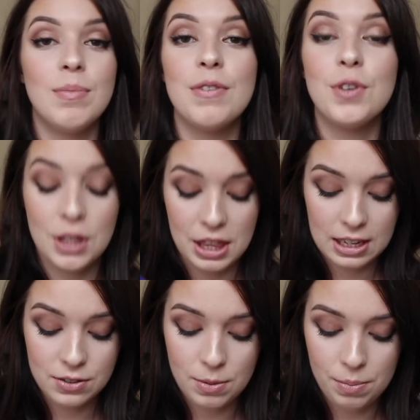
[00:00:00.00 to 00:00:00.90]
if you can
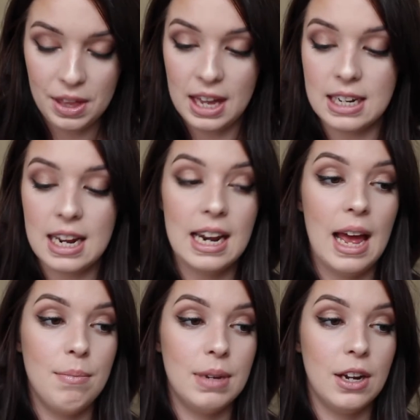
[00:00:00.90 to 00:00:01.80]
think of something,
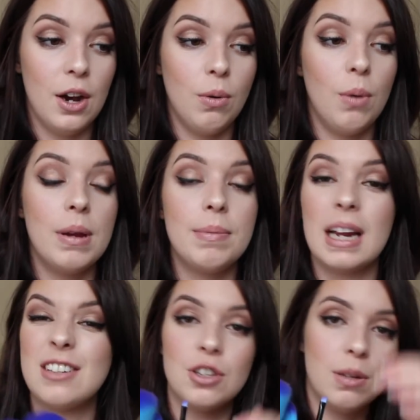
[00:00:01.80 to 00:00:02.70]
let me know. Or maybe
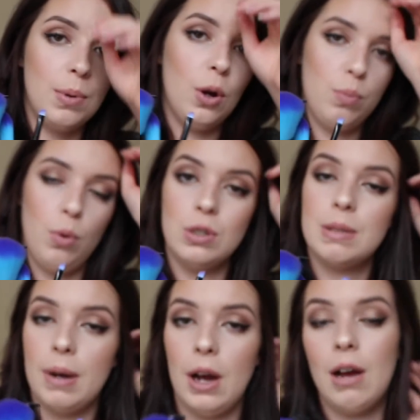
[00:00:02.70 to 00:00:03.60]
like just a blog
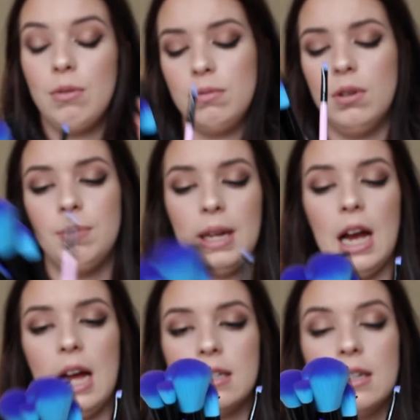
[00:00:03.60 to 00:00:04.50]
post about how, oh my
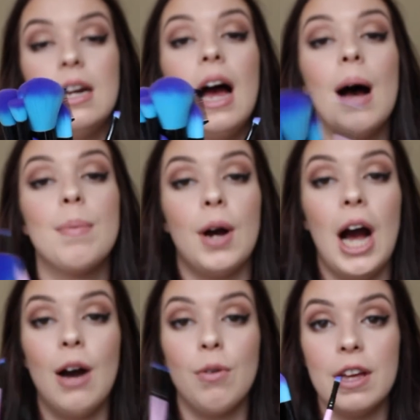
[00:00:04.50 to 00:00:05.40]
god, about
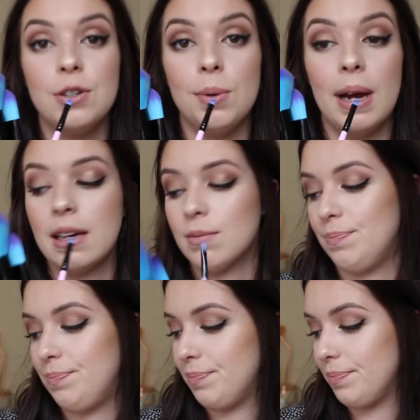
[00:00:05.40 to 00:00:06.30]
how they're doing.
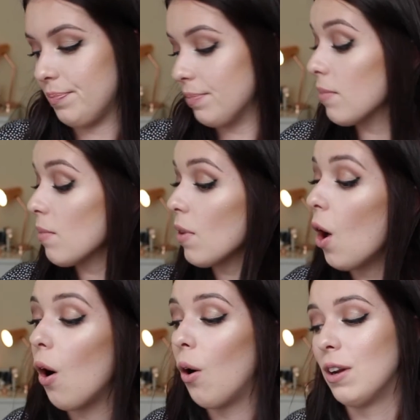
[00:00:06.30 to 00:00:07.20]

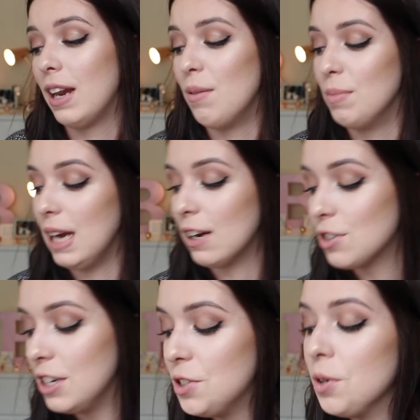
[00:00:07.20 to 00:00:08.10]
Oh, let me
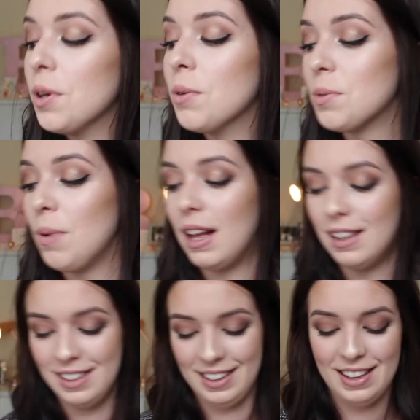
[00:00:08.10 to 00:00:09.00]
actually show you as
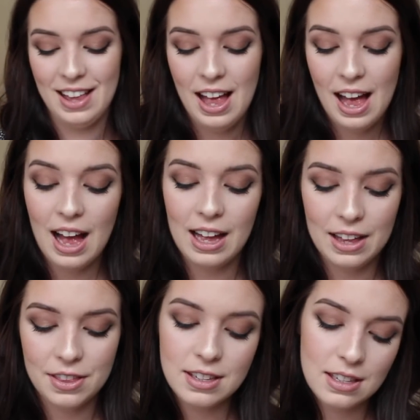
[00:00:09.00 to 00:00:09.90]
well.
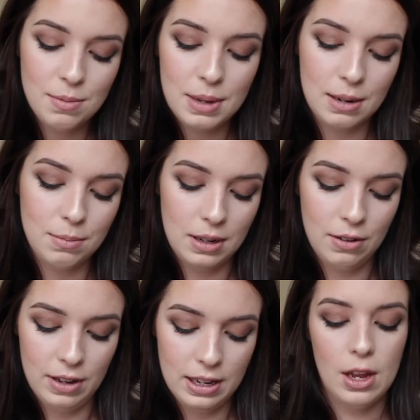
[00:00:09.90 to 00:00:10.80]
this is something I'm
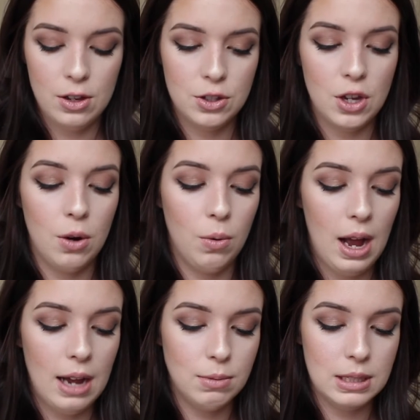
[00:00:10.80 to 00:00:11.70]
loving. So
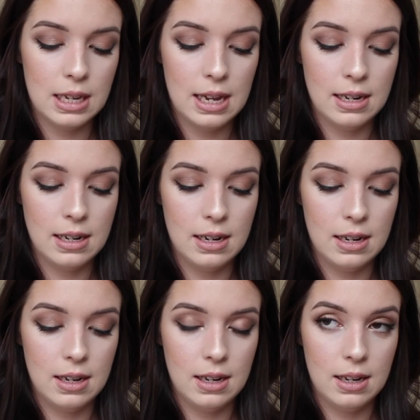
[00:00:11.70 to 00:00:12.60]
I was in
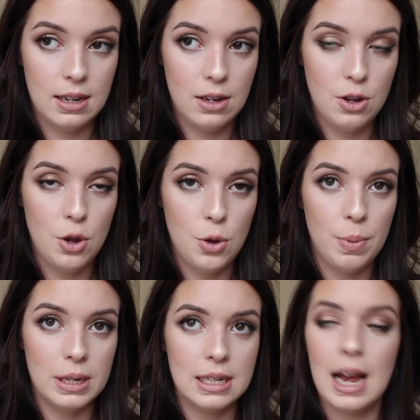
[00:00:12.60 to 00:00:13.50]

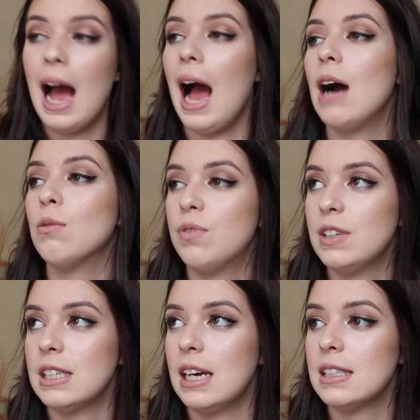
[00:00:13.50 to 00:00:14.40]
Urban
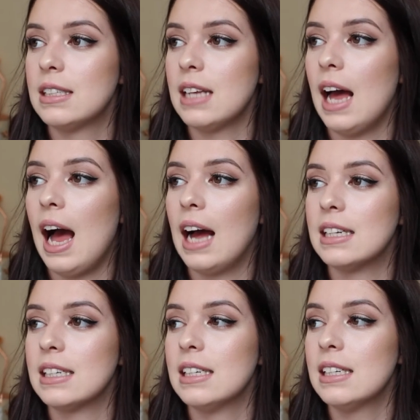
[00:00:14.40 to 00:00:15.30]
Outfitters
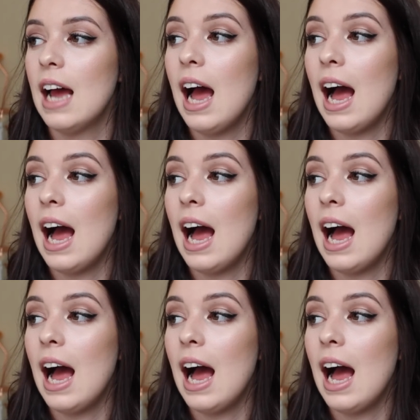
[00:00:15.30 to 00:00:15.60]
and